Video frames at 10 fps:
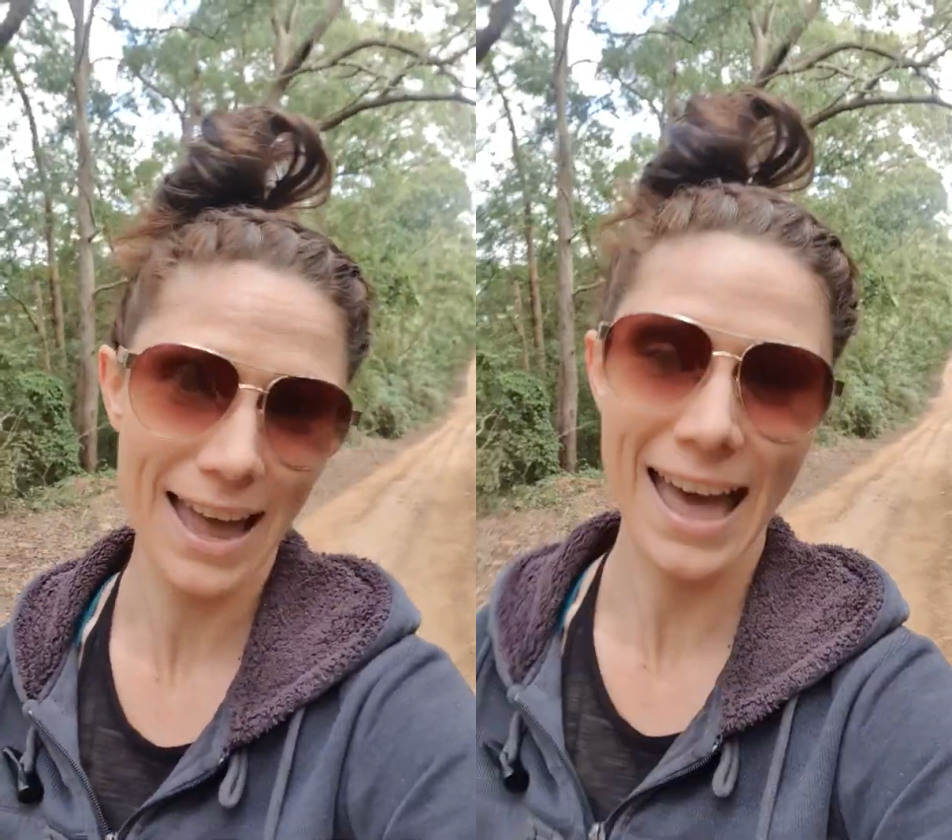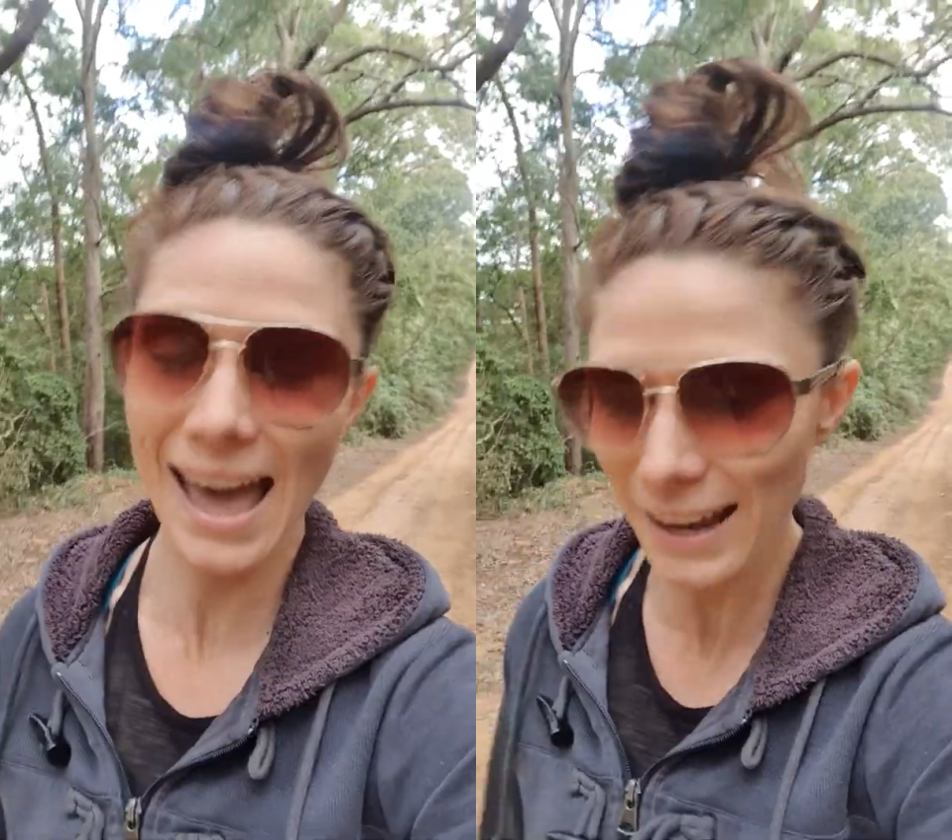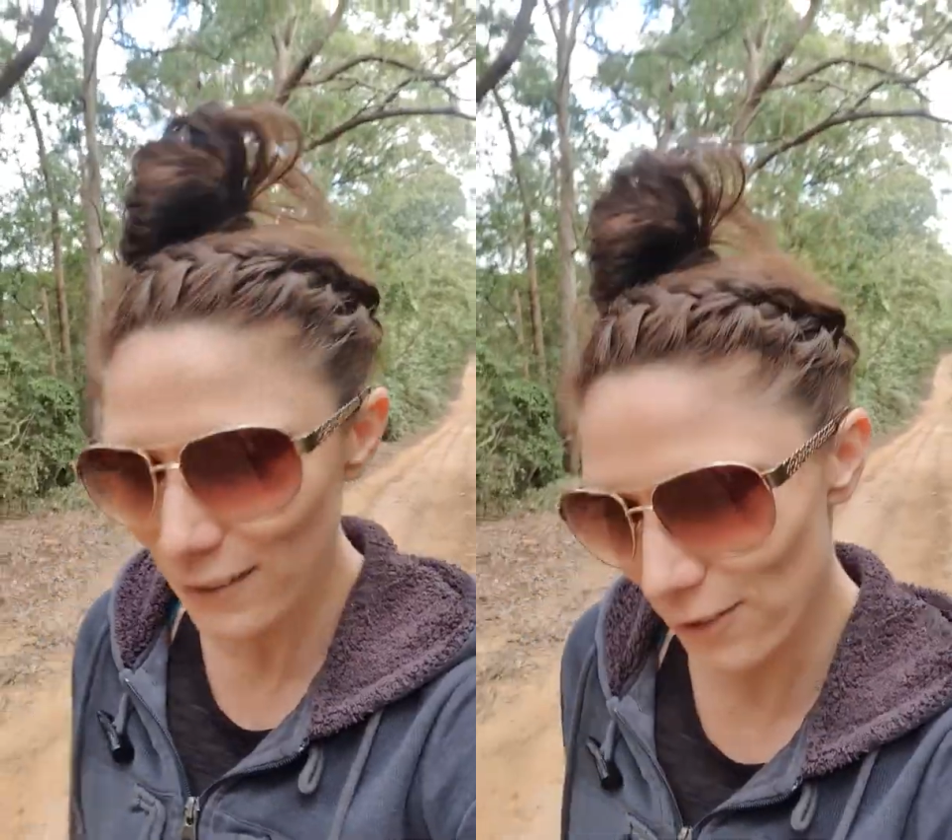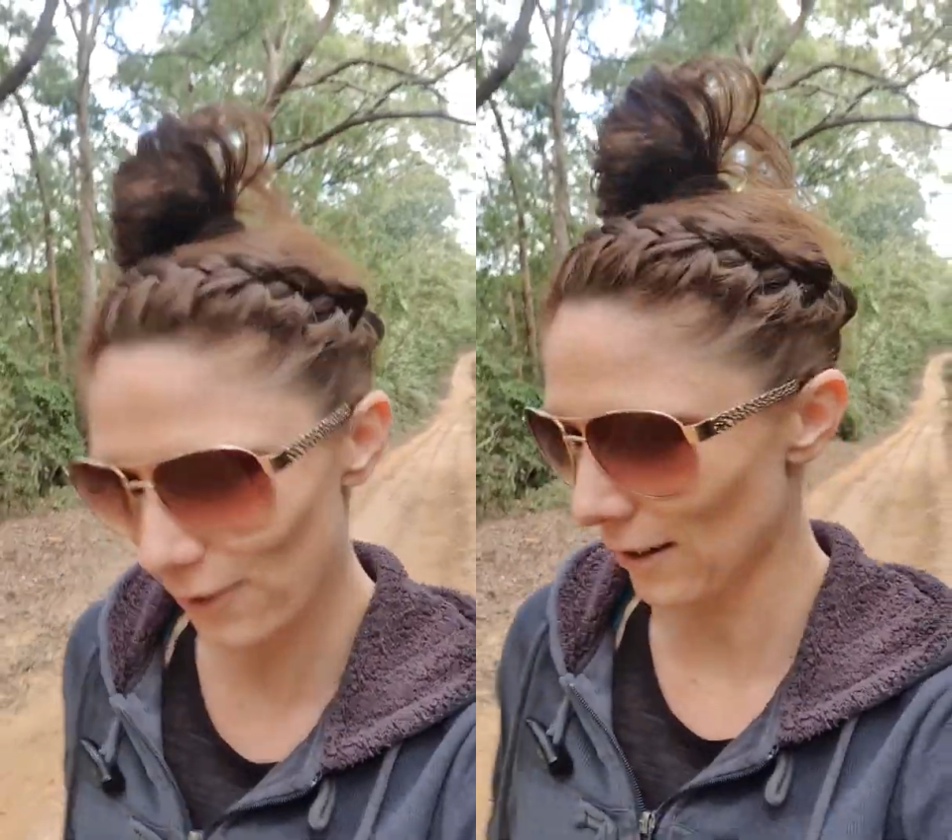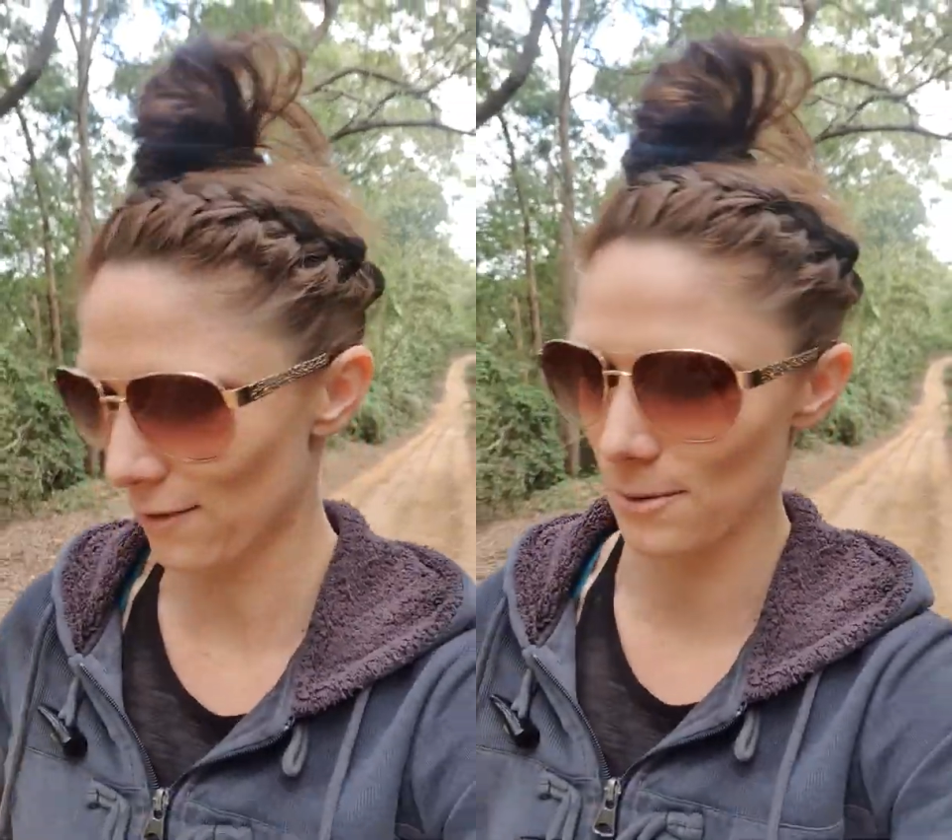and for
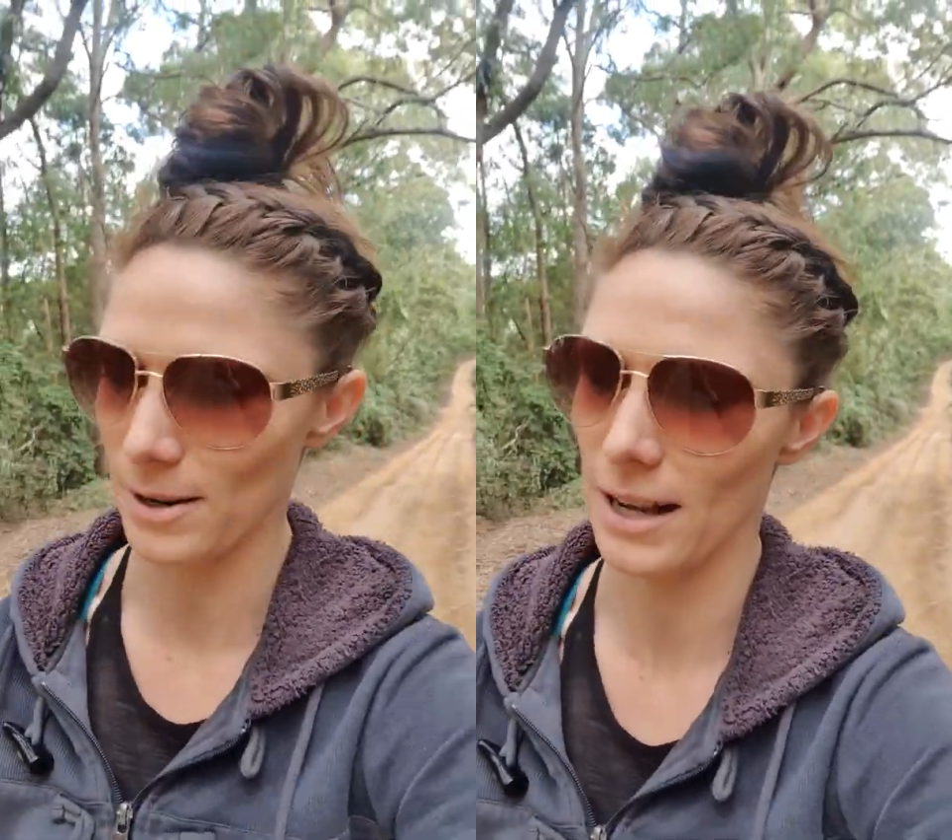everyone